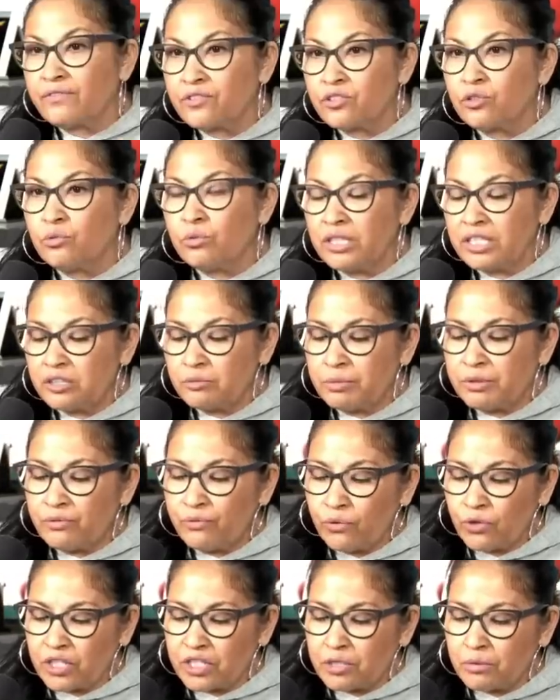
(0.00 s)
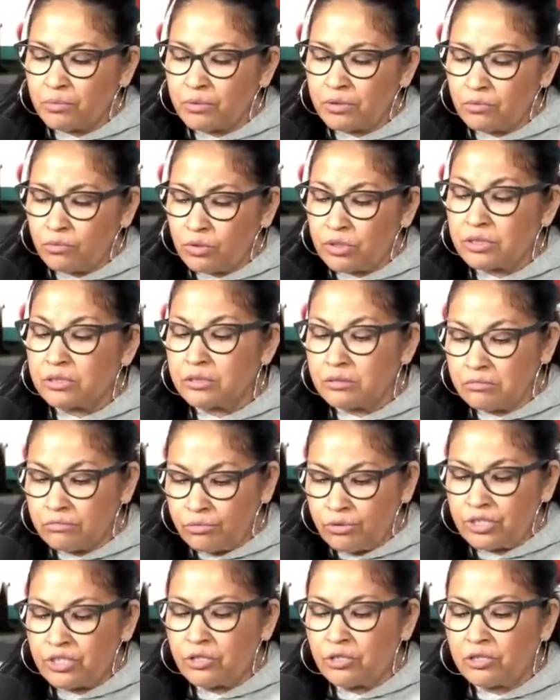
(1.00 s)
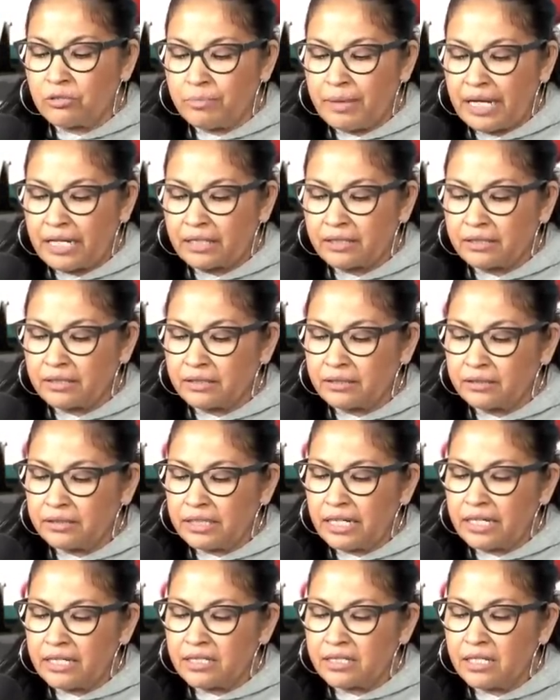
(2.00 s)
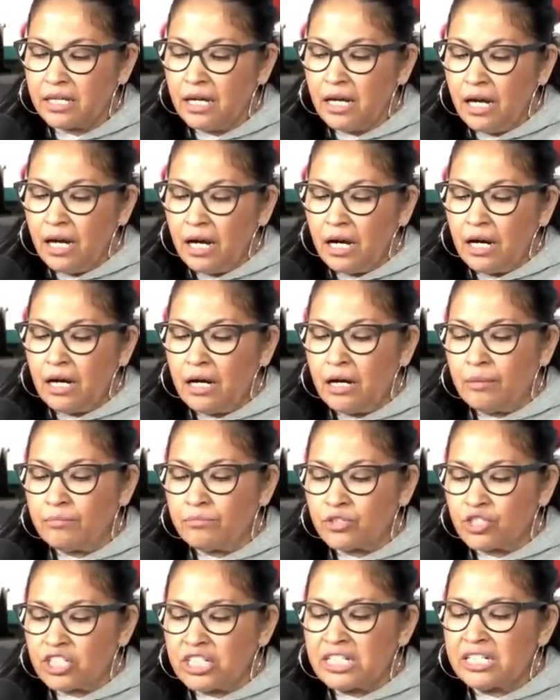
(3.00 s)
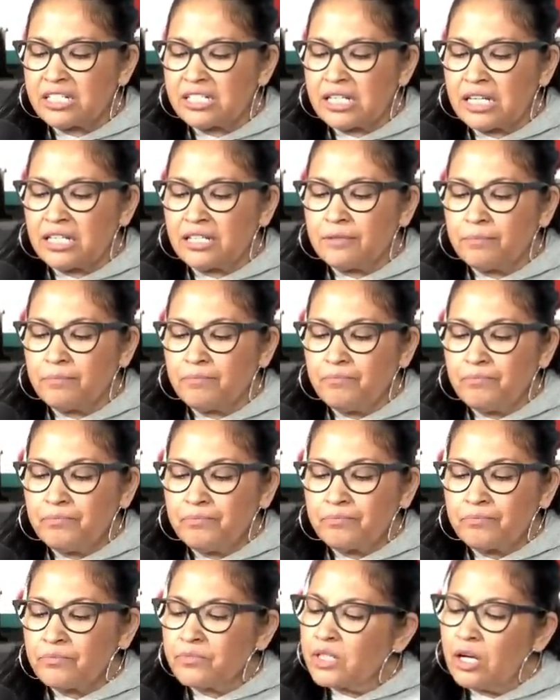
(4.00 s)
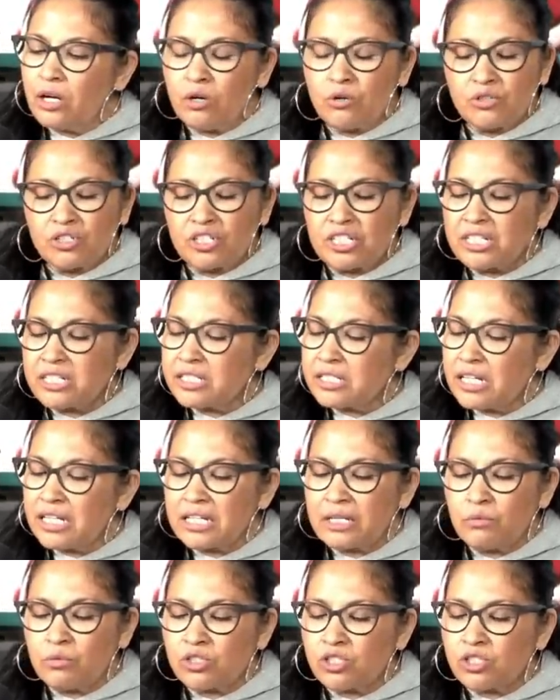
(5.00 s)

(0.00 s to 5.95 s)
cut it off two weeks before she re- was returned back to the states. Um, probably she had mad it. No, she